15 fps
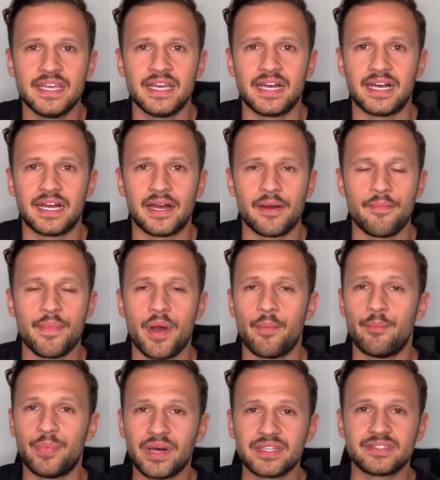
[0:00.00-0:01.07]

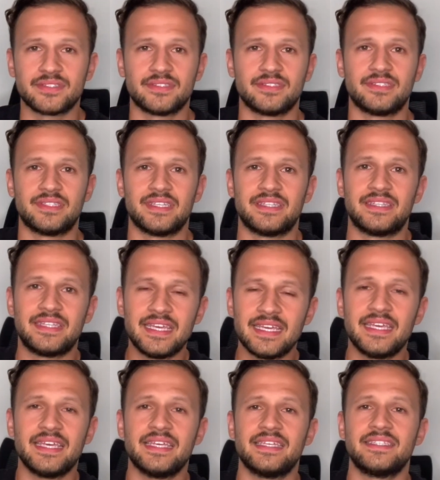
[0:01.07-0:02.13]
But the thing
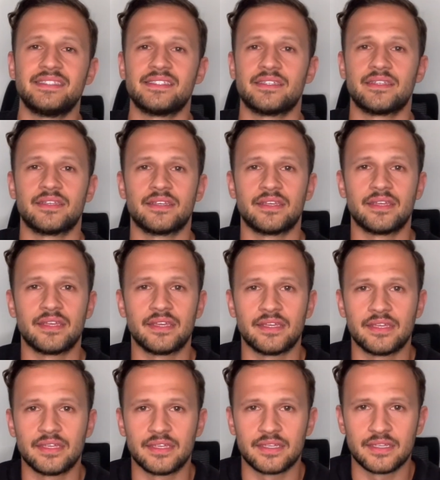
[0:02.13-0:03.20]
is,
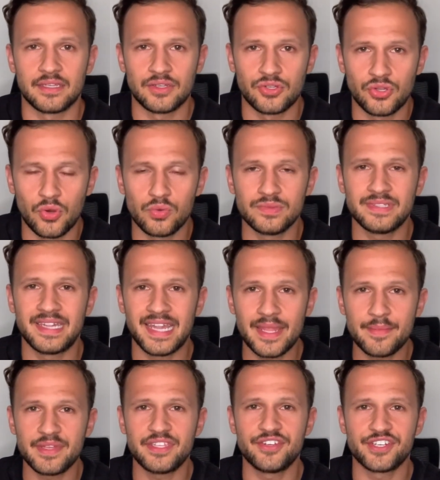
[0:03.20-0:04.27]
Don't
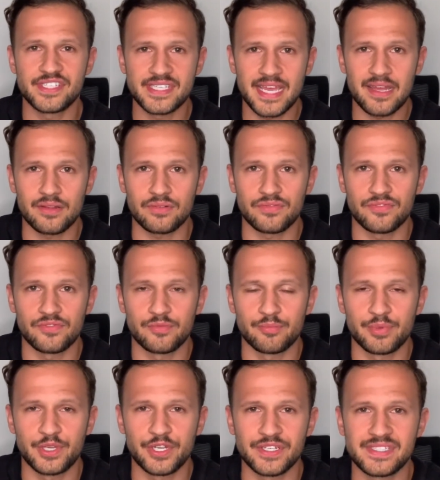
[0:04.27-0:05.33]
limit yourself,
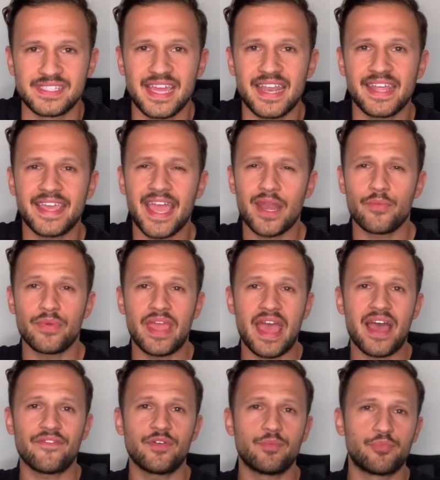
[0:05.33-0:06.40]
because then again we
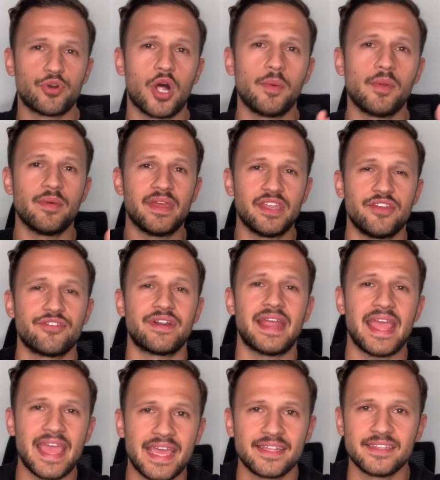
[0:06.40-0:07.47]
have a problem your
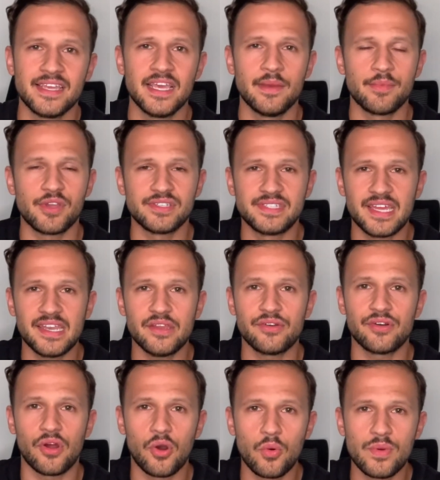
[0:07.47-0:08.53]
head, because then you're
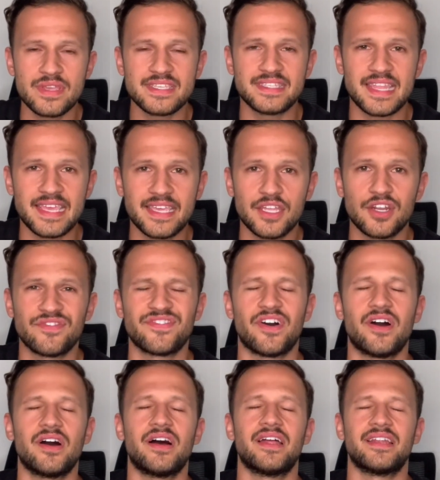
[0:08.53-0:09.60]
always thinking of,
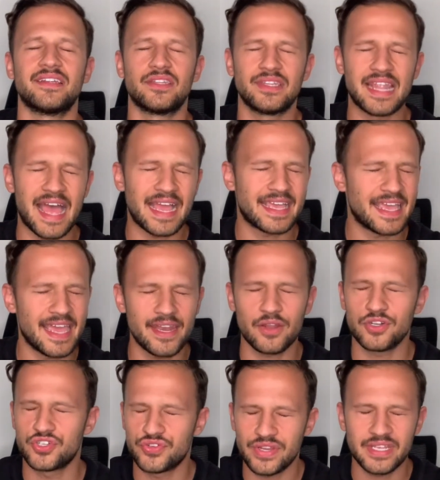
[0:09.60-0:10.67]
oh, I
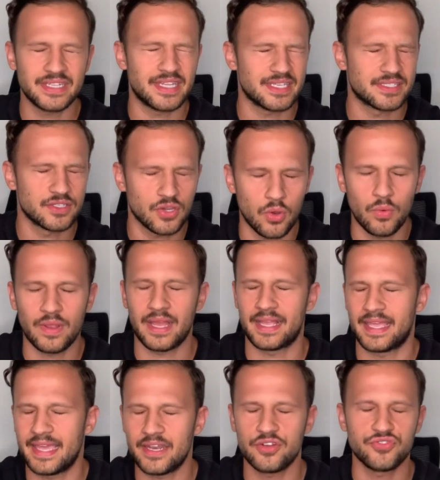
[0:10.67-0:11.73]
cannot drink this Coke, I
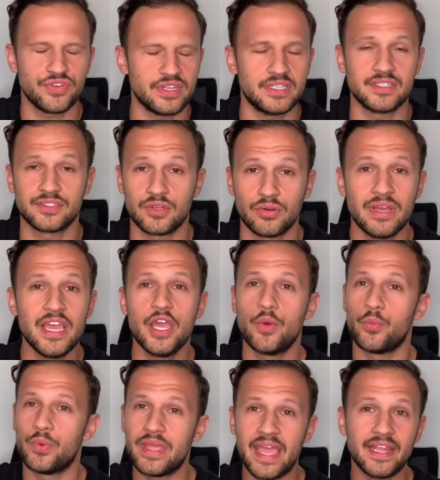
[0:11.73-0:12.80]
cannot drink this Coke.
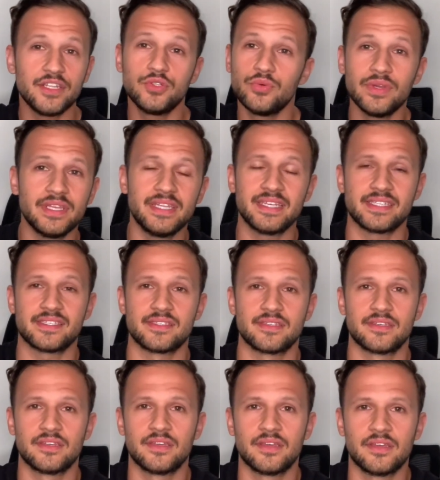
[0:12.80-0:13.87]
We ain't doing this.
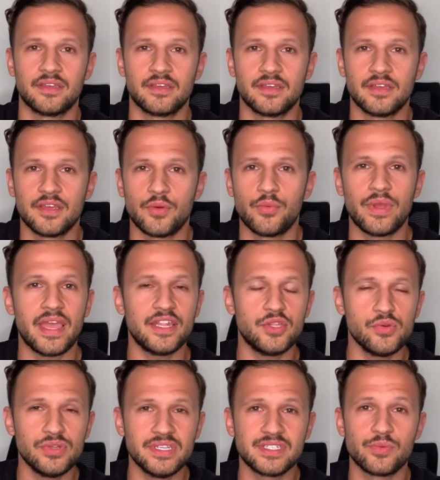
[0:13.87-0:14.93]

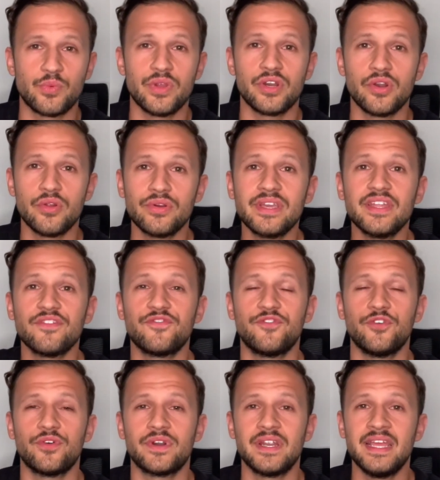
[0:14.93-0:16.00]
We're looking
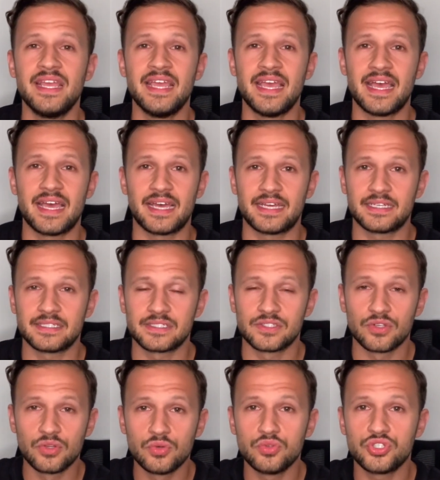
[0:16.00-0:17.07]
for a
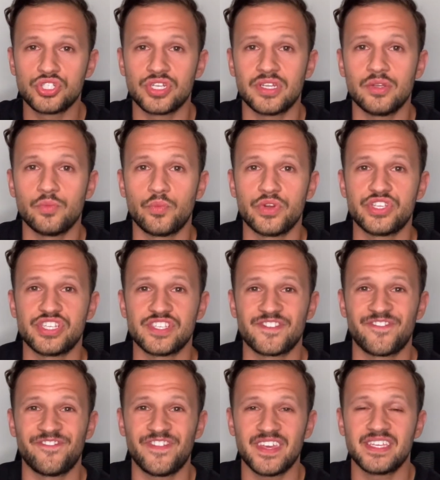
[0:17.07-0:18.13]
solution which is
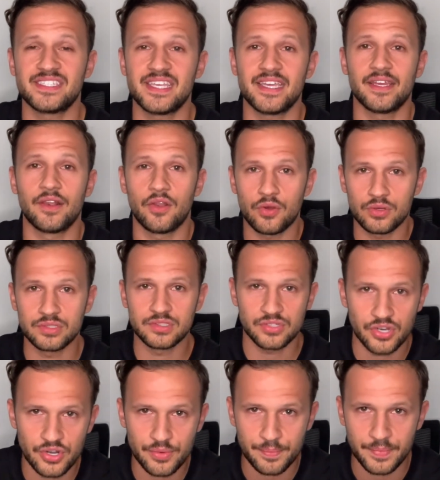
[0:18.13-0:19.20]
fixing long
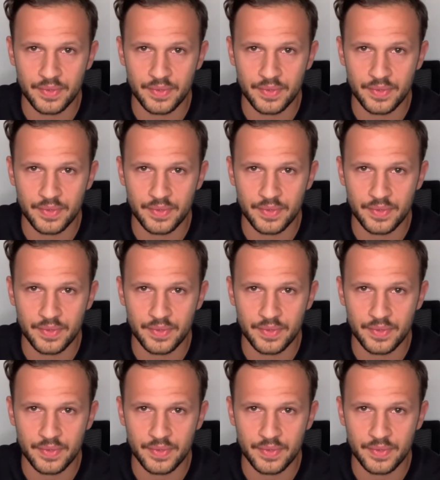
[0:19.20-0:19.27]
term.